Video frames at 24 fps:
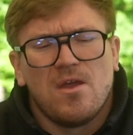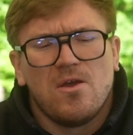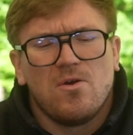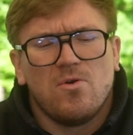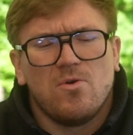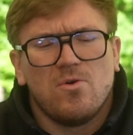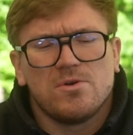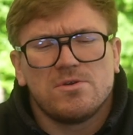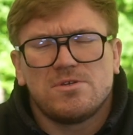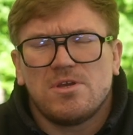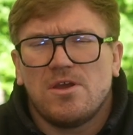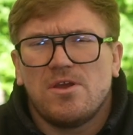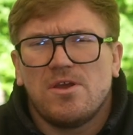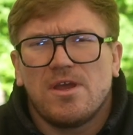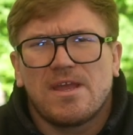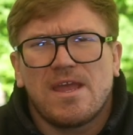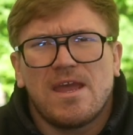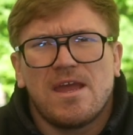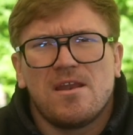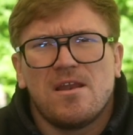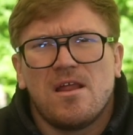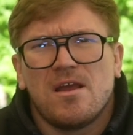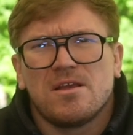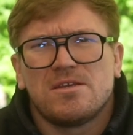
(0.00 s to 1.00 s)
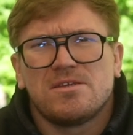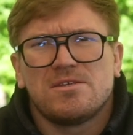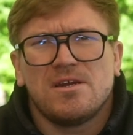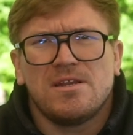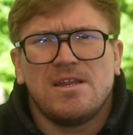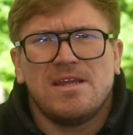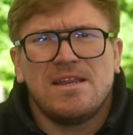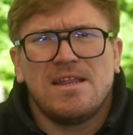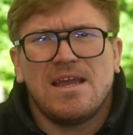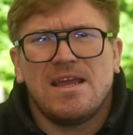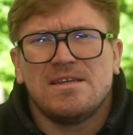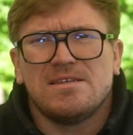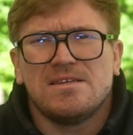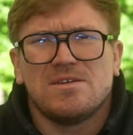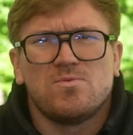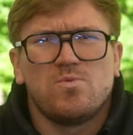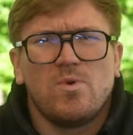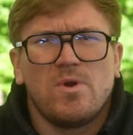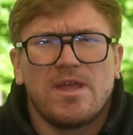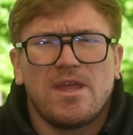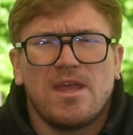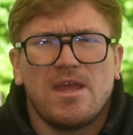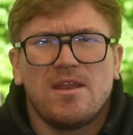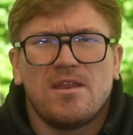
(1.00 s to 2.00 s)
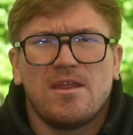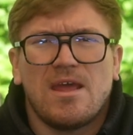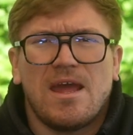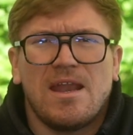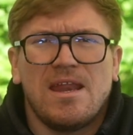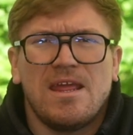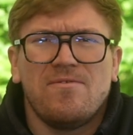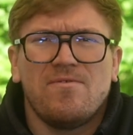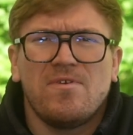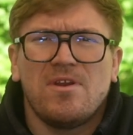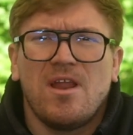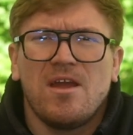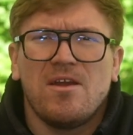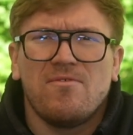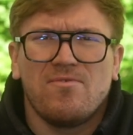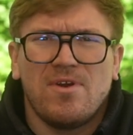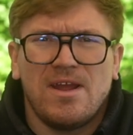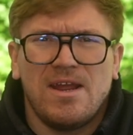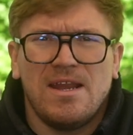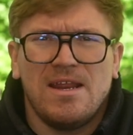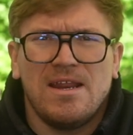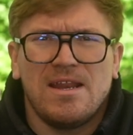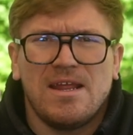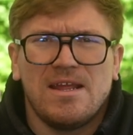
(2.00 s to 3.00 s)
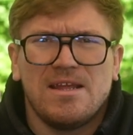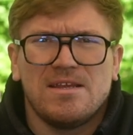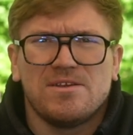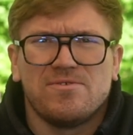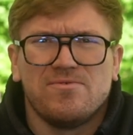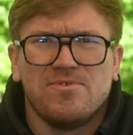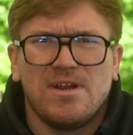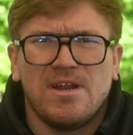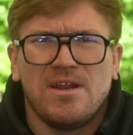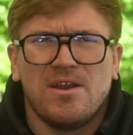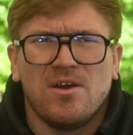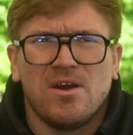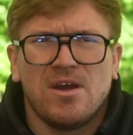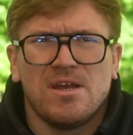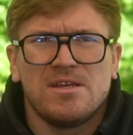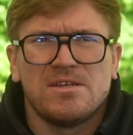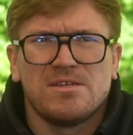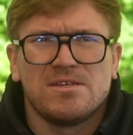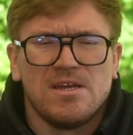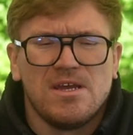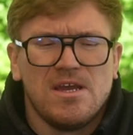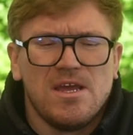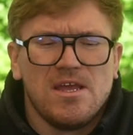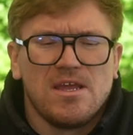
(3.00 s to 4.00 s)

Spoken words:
Also, again, like sunny days is wicked, and even like rainy days is really nice.